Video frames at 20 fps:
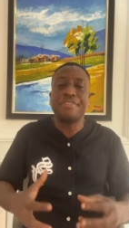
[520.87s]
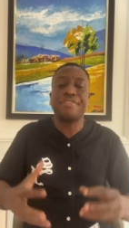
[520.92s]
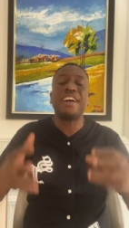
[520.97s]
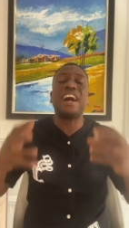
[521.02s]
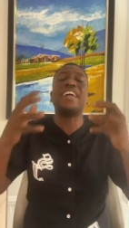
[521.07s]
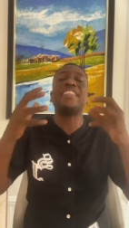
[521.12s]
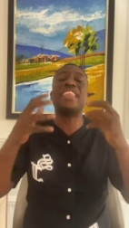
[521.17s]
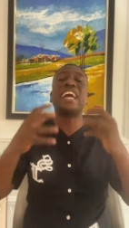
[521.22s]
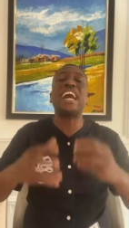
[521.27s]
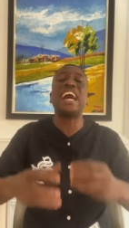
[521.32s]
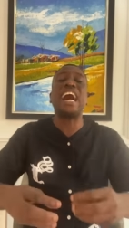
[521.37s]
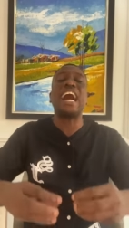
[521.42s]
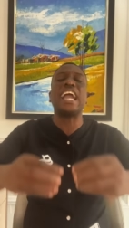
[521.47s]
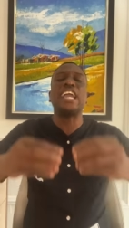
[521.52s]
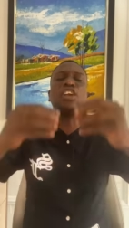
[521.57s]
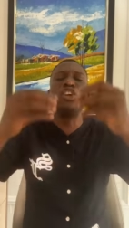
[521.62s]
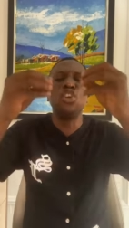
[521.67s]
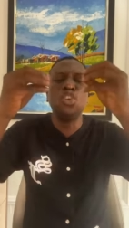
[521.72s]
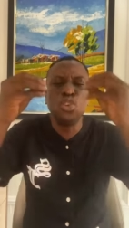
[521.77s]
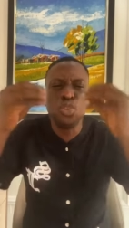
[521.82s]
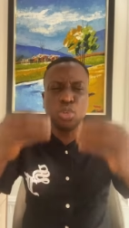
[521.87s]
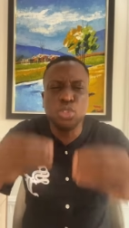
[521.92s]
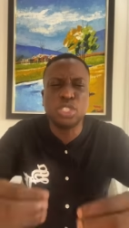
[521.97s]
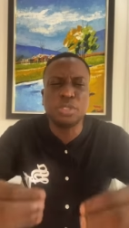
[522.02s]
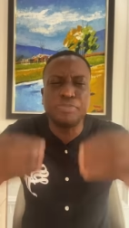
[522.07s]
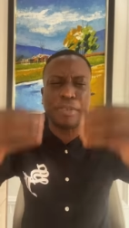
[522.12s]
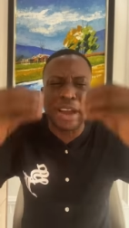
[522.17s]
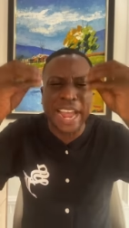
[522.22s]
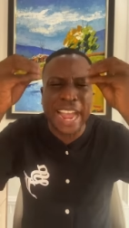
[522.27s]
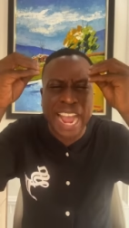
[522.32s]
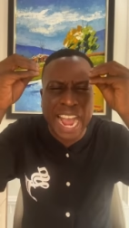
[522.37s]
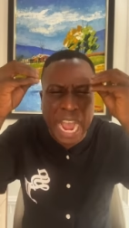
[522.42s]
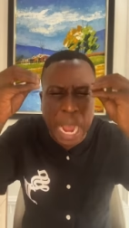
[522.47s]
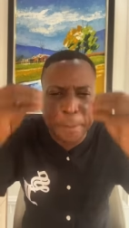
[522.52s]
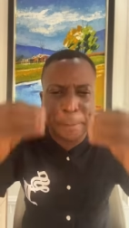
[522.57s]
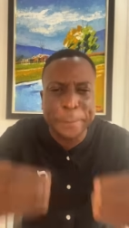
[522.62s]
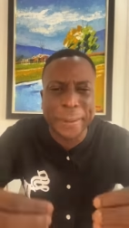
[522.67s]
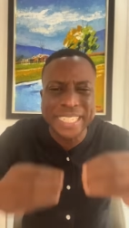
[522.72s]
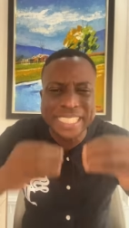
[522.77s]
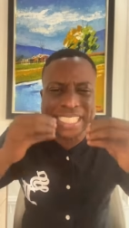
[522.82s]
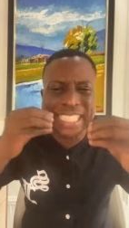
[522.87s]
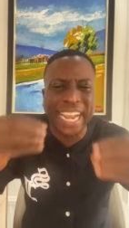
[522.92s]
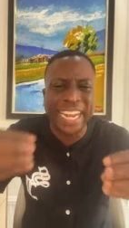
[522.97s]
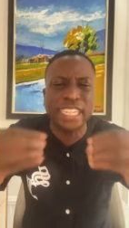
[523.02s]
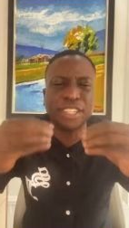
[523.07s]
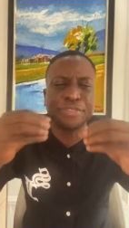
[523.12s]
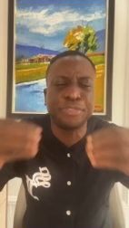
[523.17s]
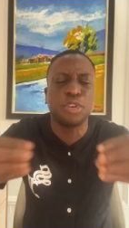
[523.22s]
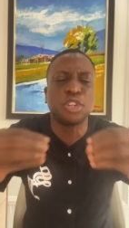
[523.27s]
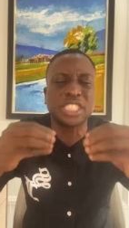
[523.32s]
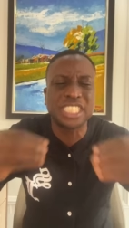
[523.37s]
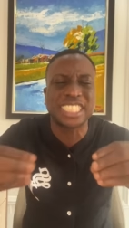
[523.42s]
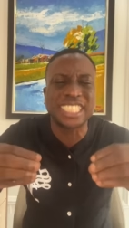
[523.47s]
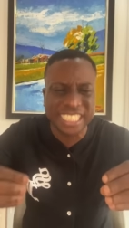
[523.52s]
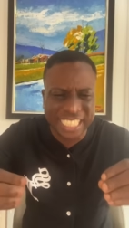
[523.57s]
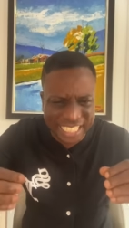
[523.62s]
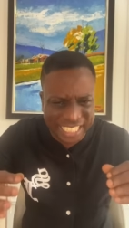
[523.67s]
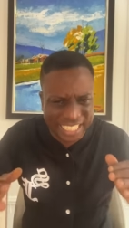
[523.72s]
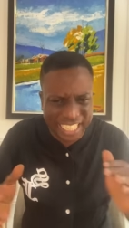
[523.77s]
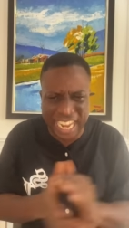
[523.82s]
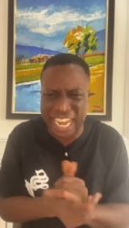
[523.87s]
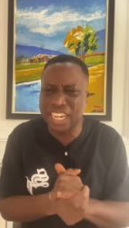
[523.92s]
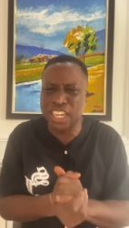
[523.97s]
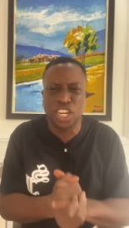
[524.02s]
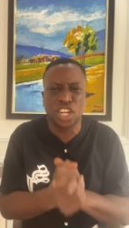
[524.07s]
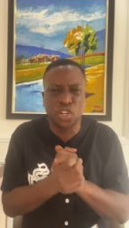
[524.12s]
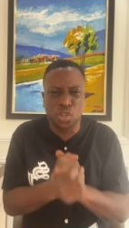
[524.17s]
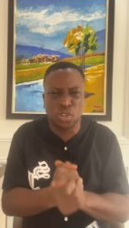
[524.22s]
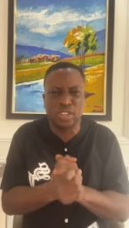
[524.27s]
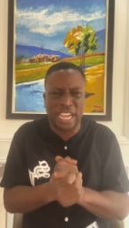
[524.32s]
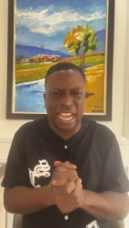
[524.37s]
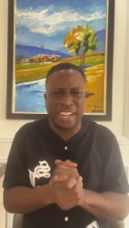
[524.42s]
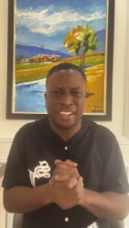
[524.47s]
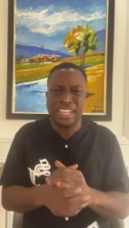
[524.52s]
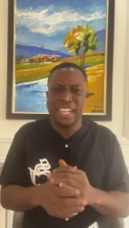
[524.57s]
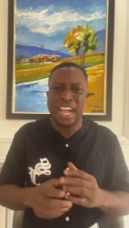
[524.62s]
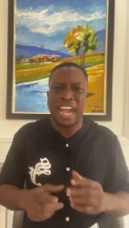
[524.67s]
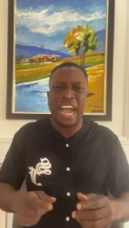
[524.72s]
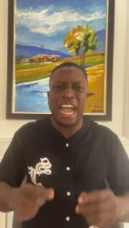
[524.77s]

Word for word: Father, I lose my appetite for sin. Hallelujah.